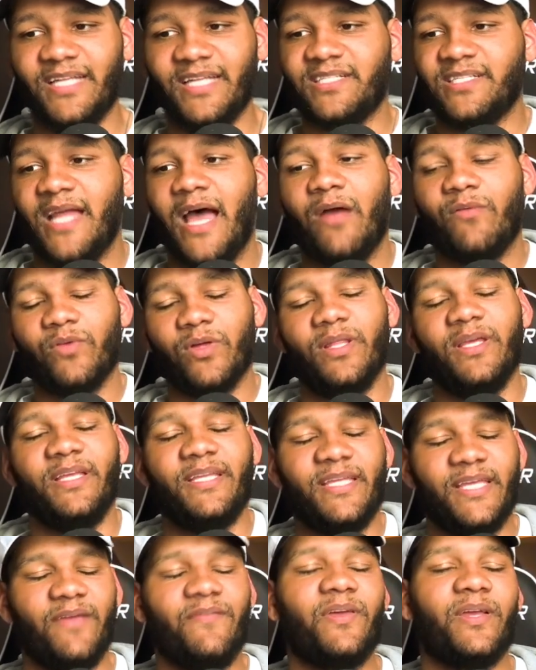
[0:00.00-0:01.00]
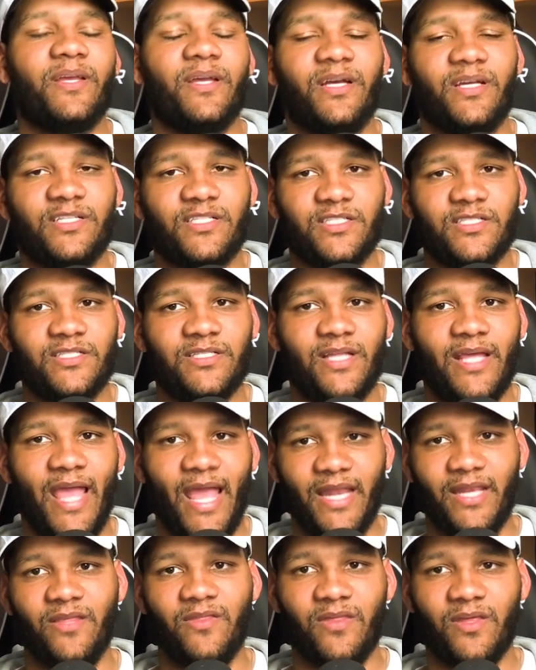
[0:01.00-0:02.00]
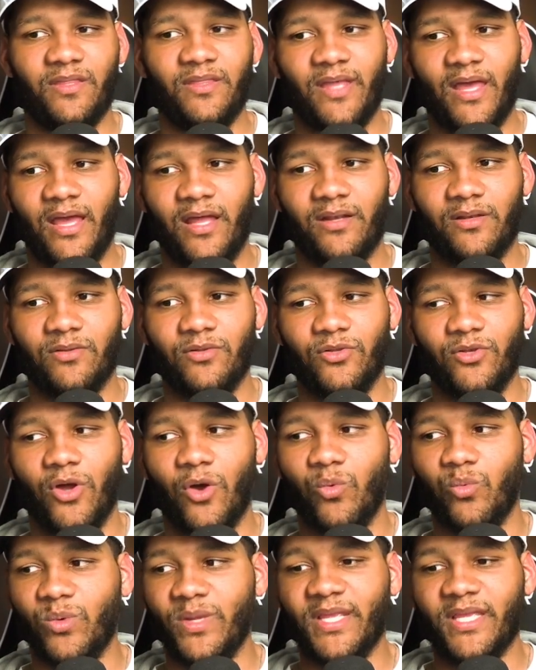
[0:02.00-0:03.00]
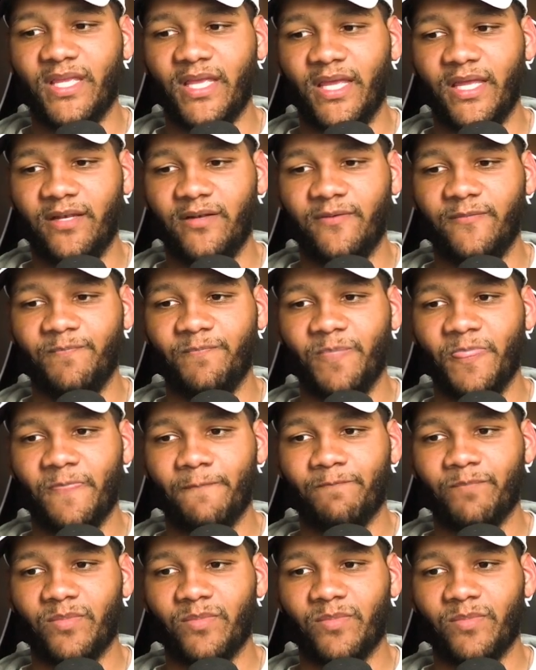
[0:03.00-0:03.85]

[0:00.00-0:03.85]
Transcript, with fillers: is not really giving us anything that, you know, we can